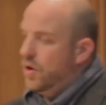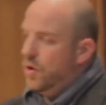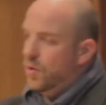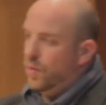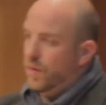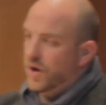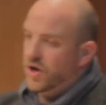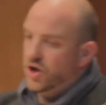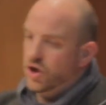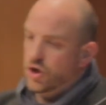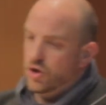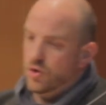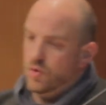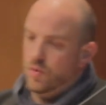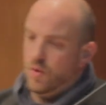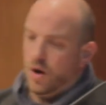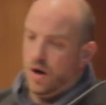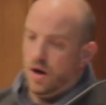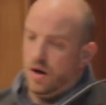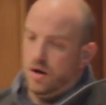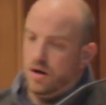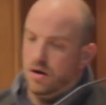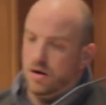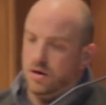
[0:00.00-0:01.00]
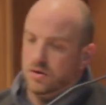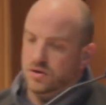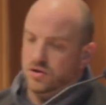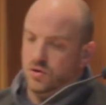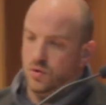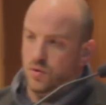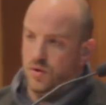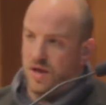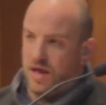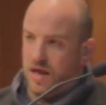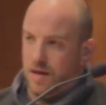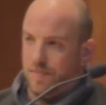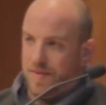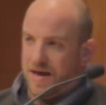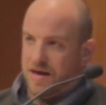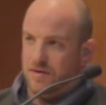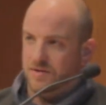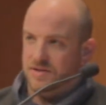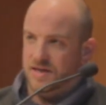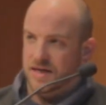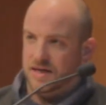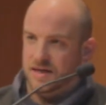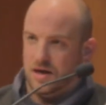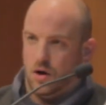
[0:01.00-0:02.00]
when you are talking
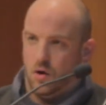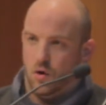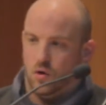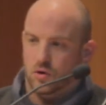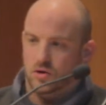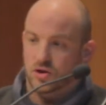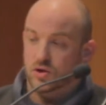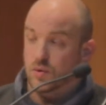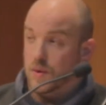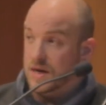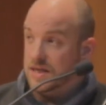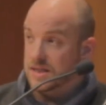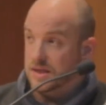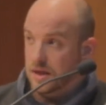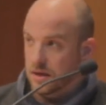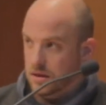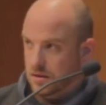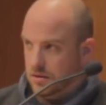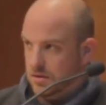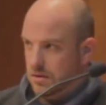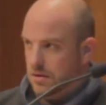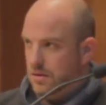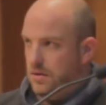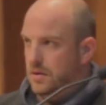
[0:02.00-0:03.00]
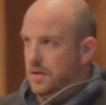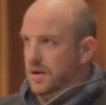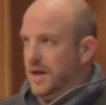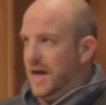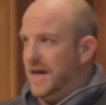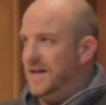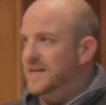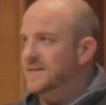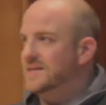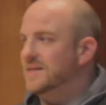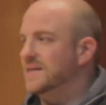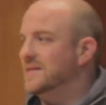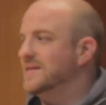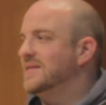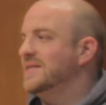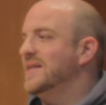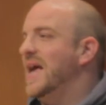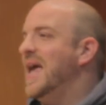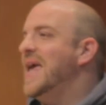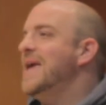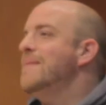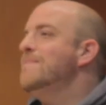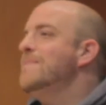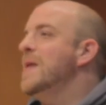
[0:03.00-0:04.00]
about it on Twitter, it is the
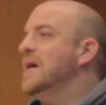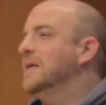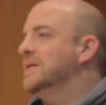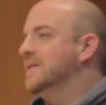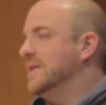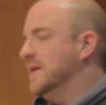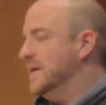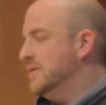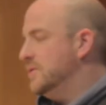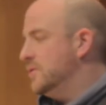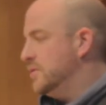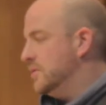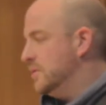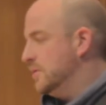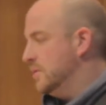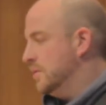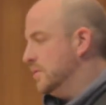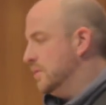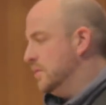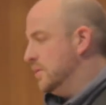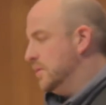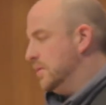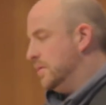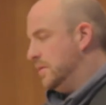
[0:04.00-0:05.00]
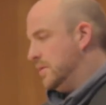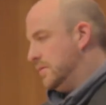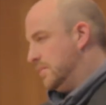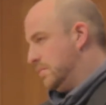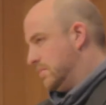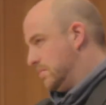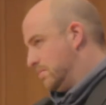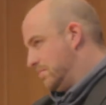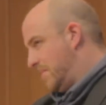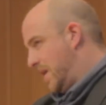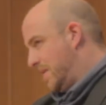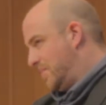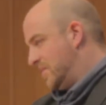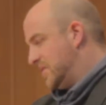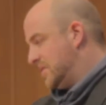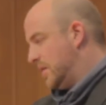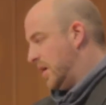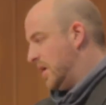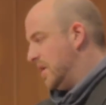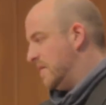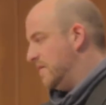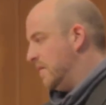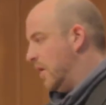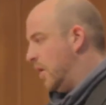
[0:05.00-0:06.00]
same message, maybe
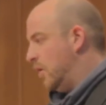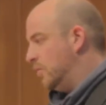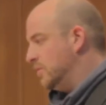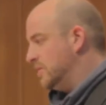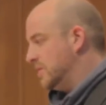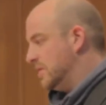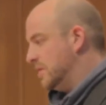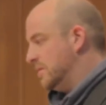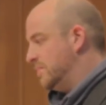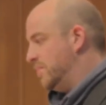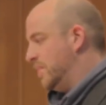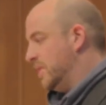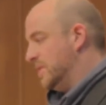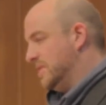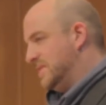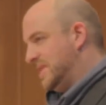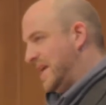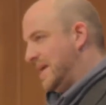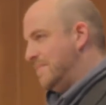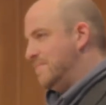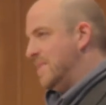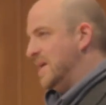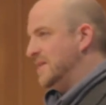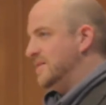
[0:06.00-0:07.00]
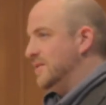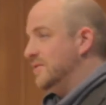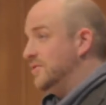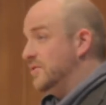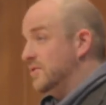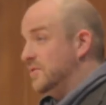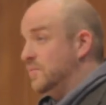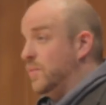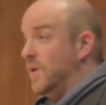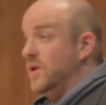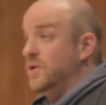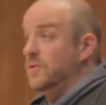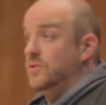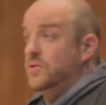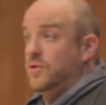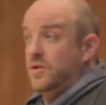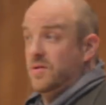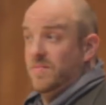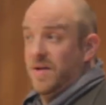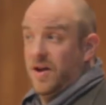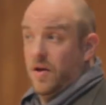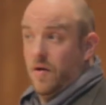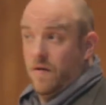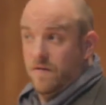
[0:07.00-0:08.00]
slightly altered, but same message as when you're
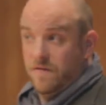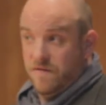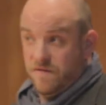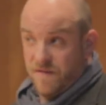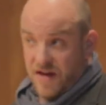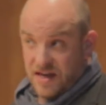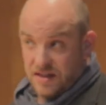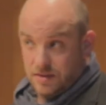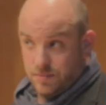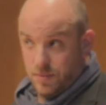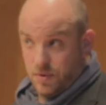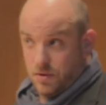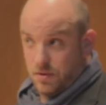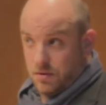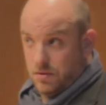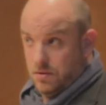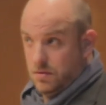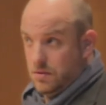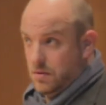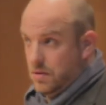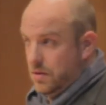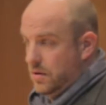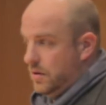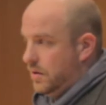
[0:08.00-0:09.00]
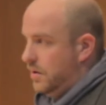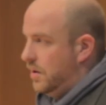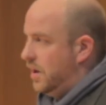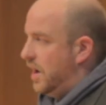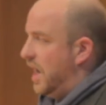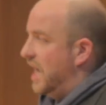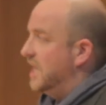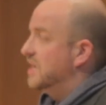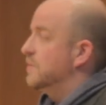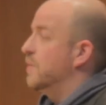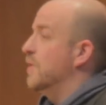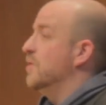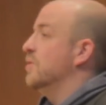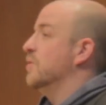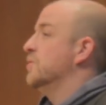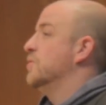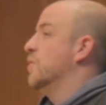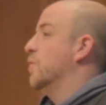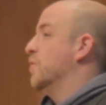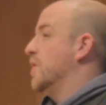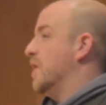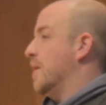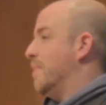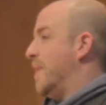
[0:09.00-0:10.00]
talking about it on Facebook, as when you're
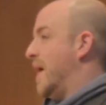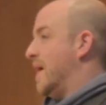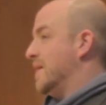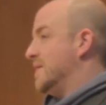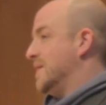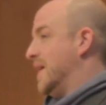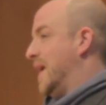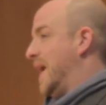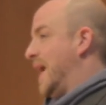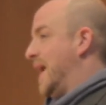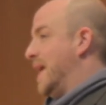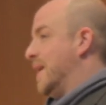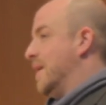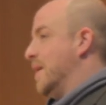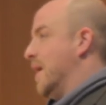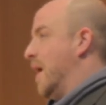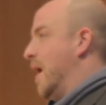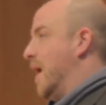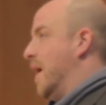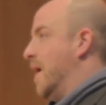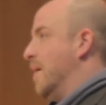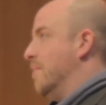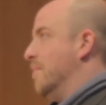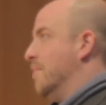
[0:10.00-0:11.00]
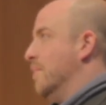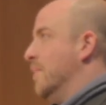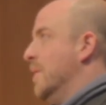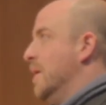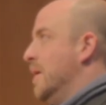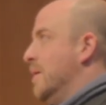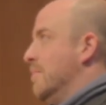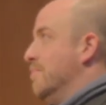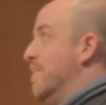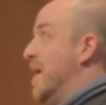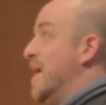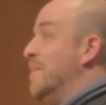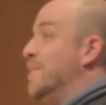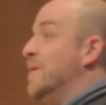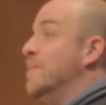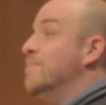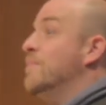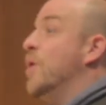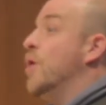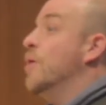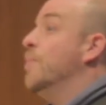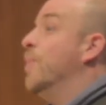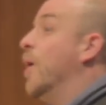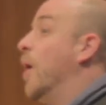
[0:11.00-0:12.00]
talking about it in maybe
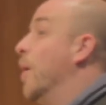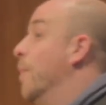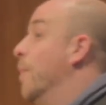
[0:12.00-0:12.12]
mobile